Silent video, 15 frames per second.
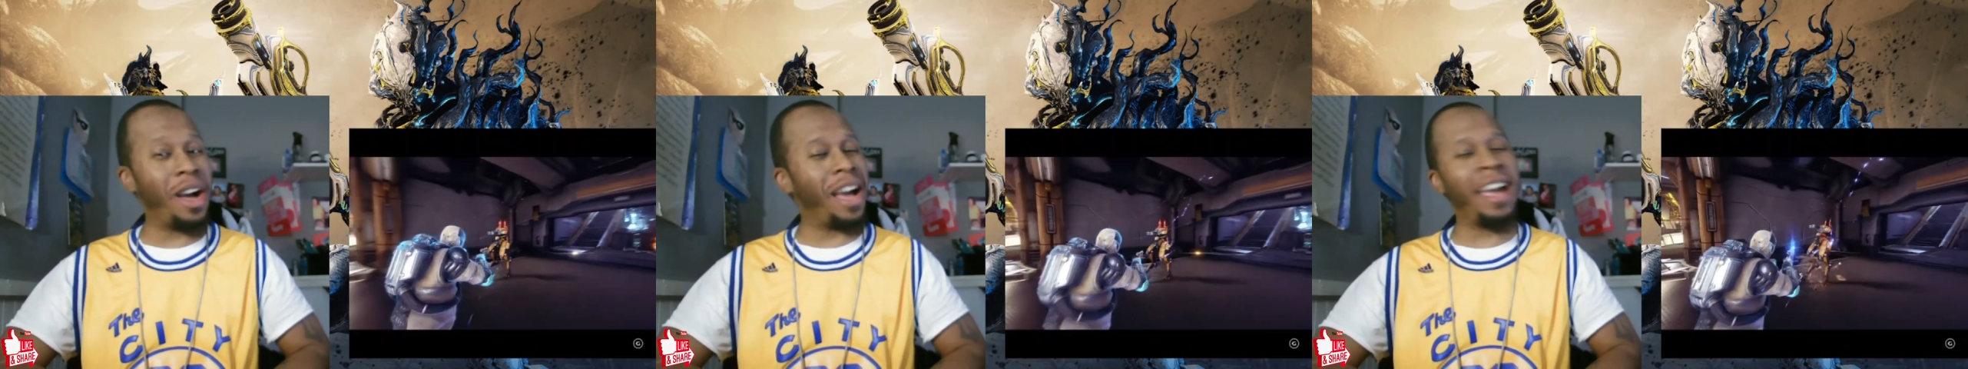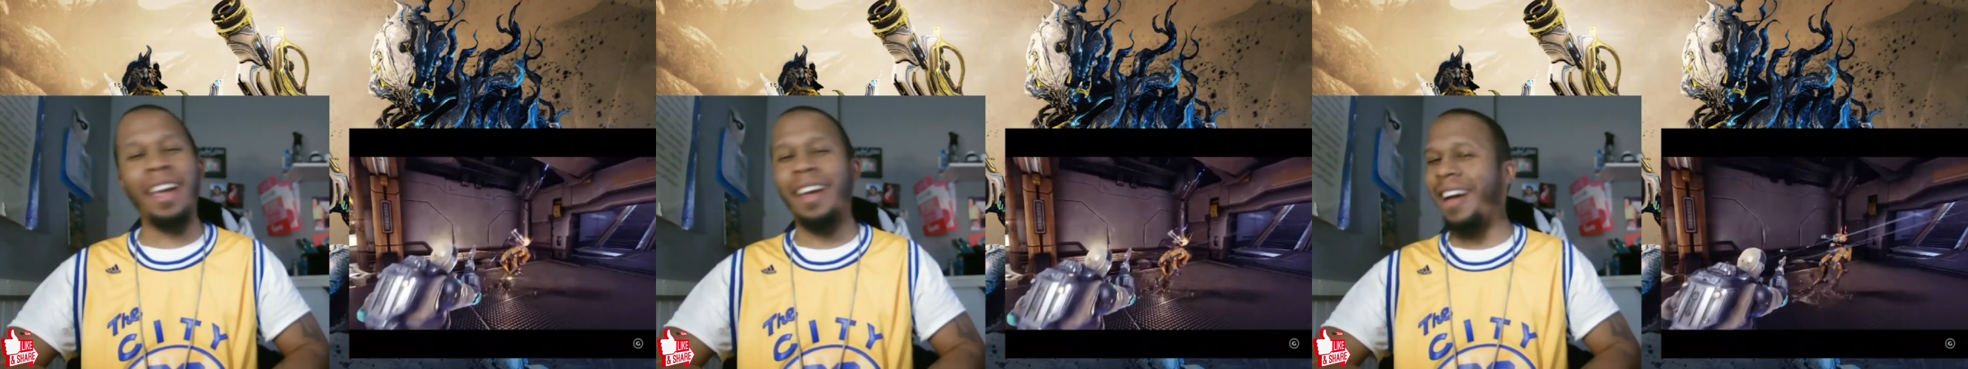
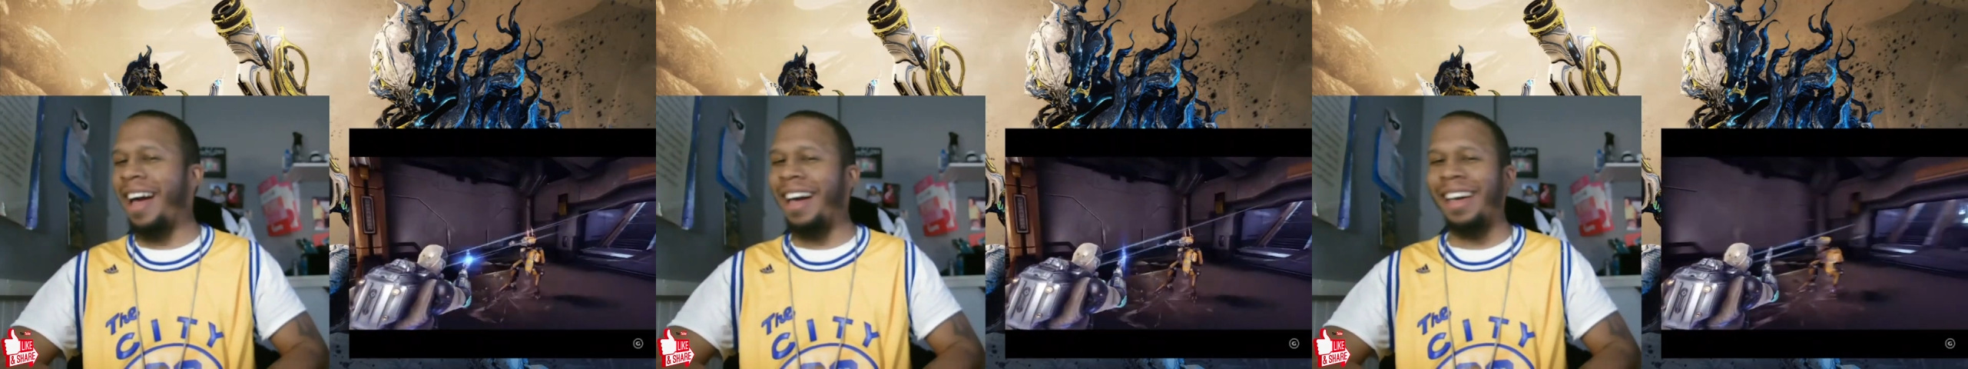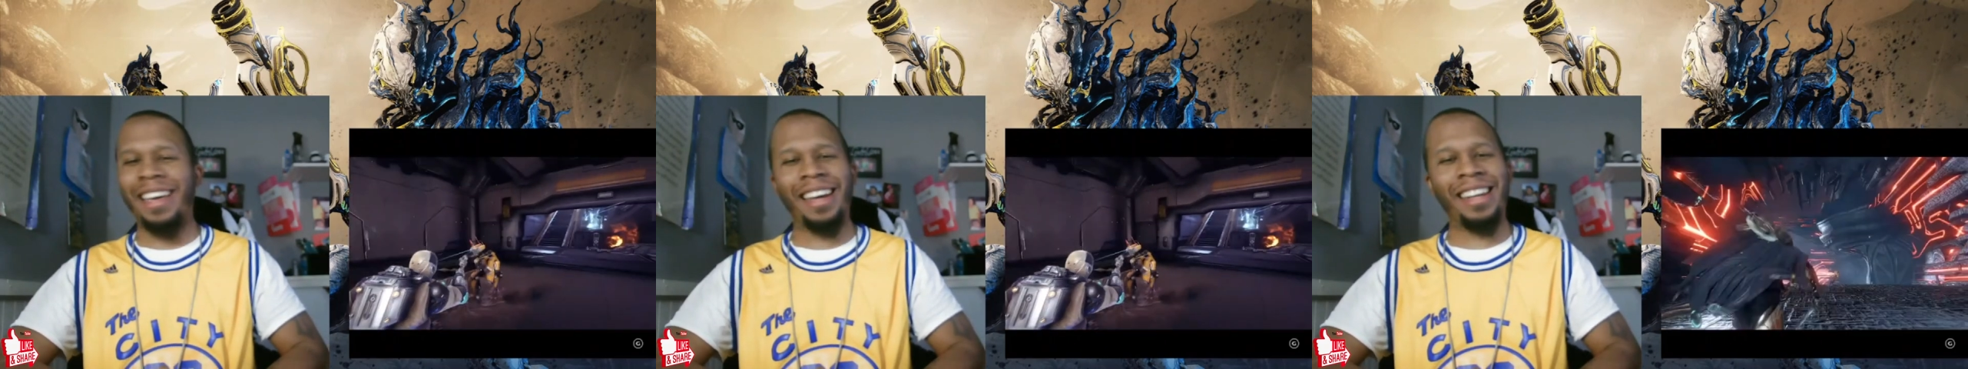Hey,
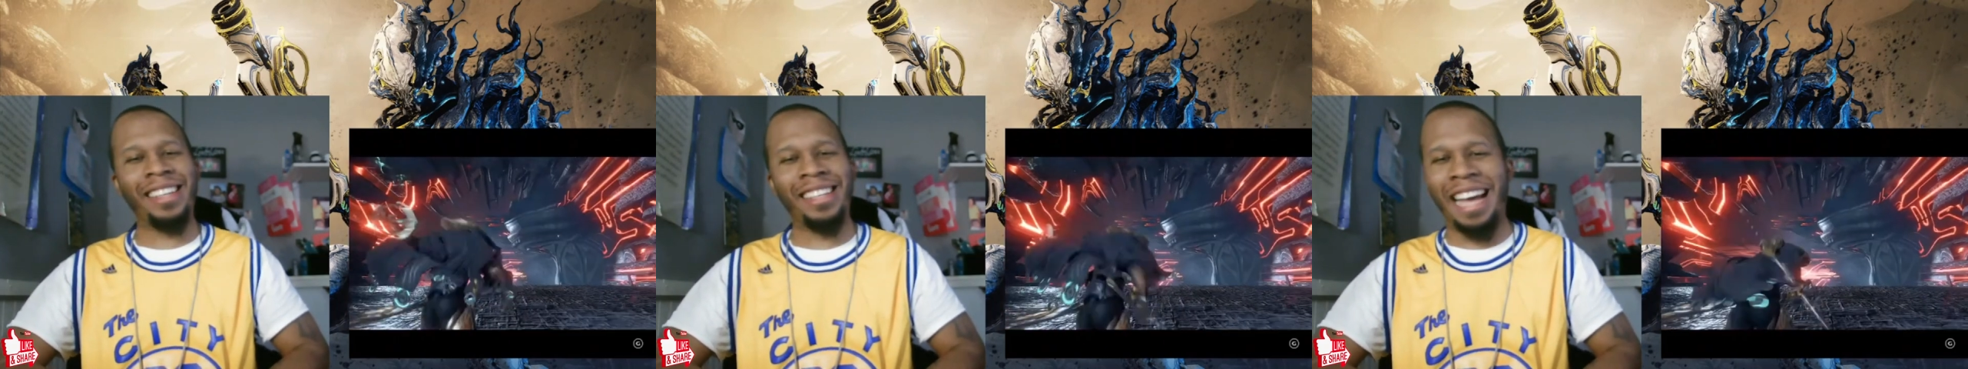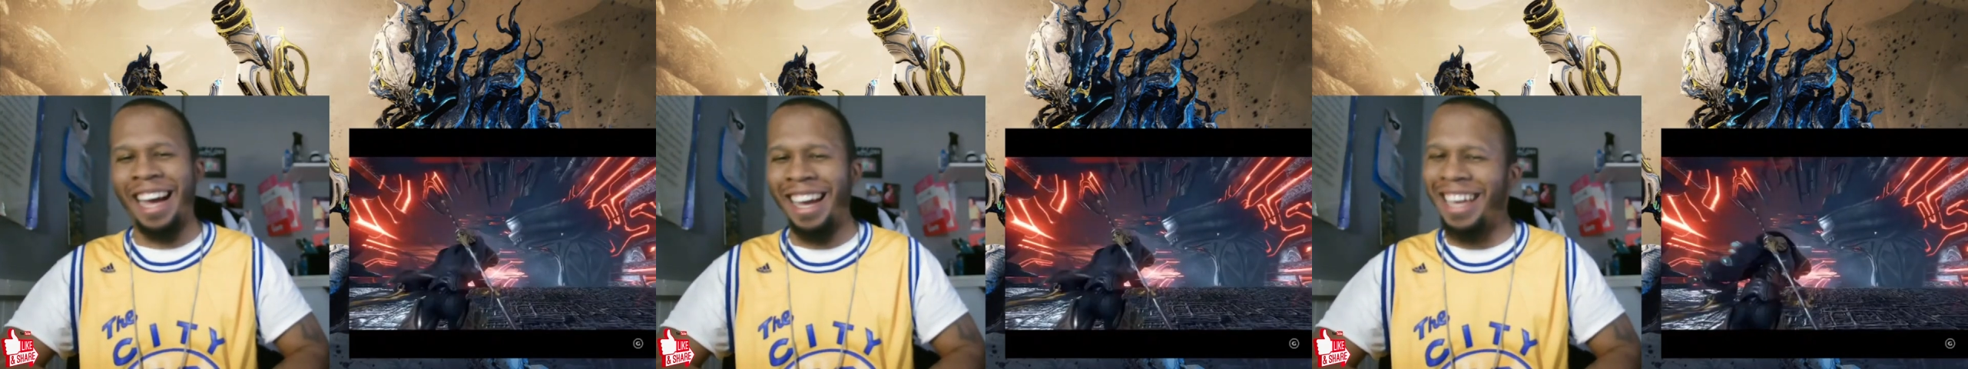I gotta
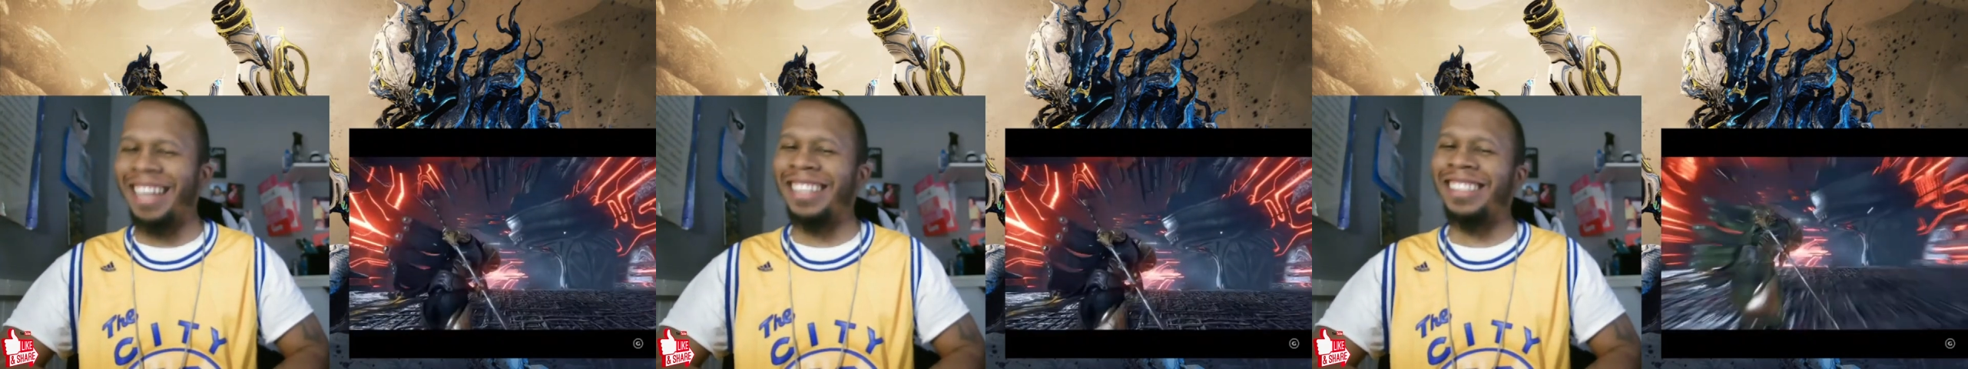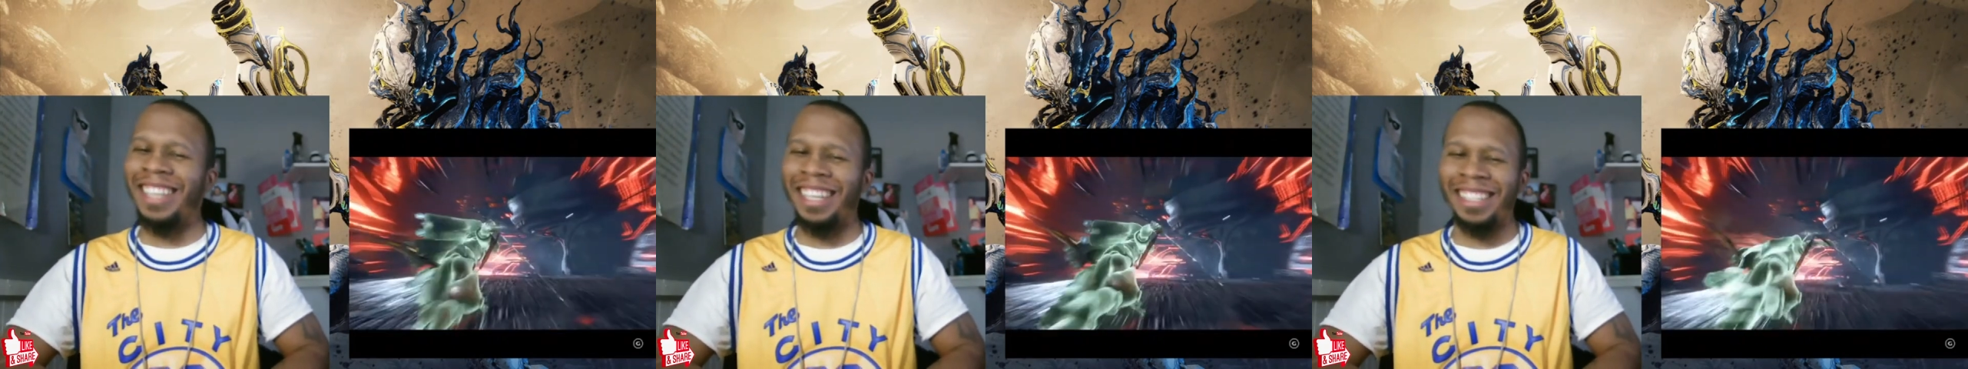I
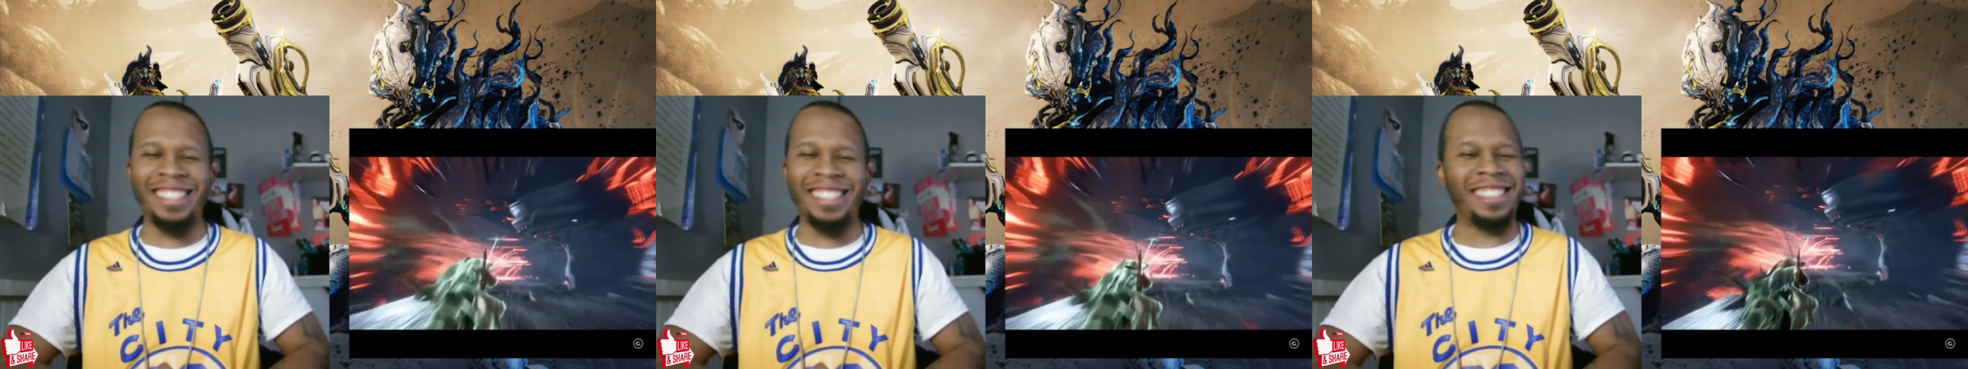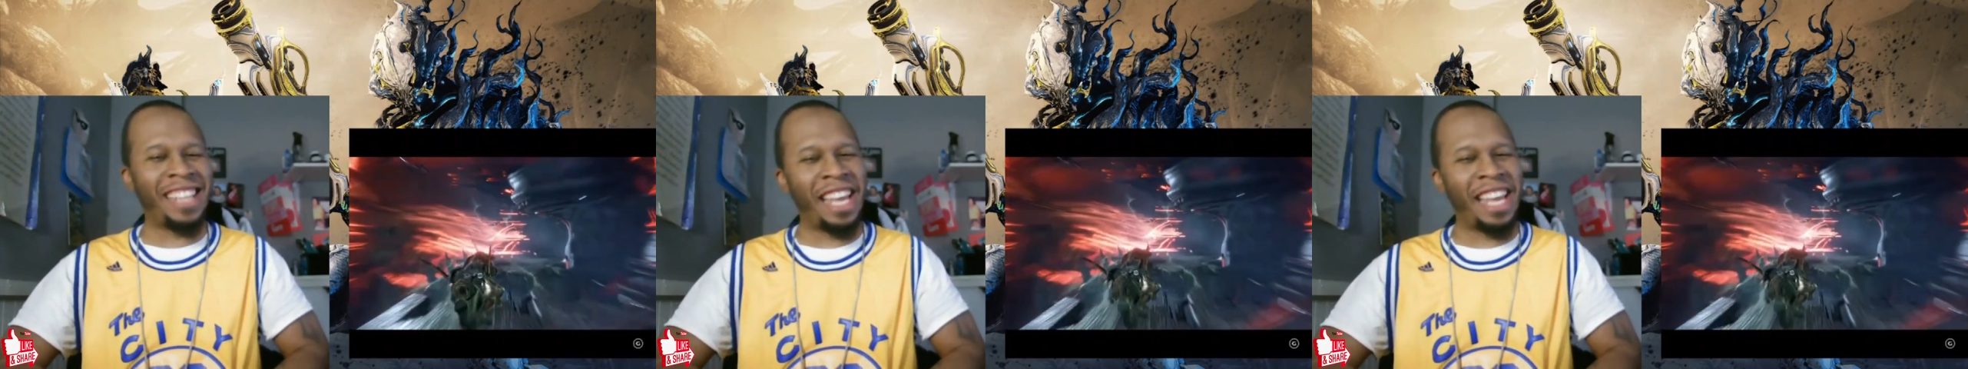gotta check this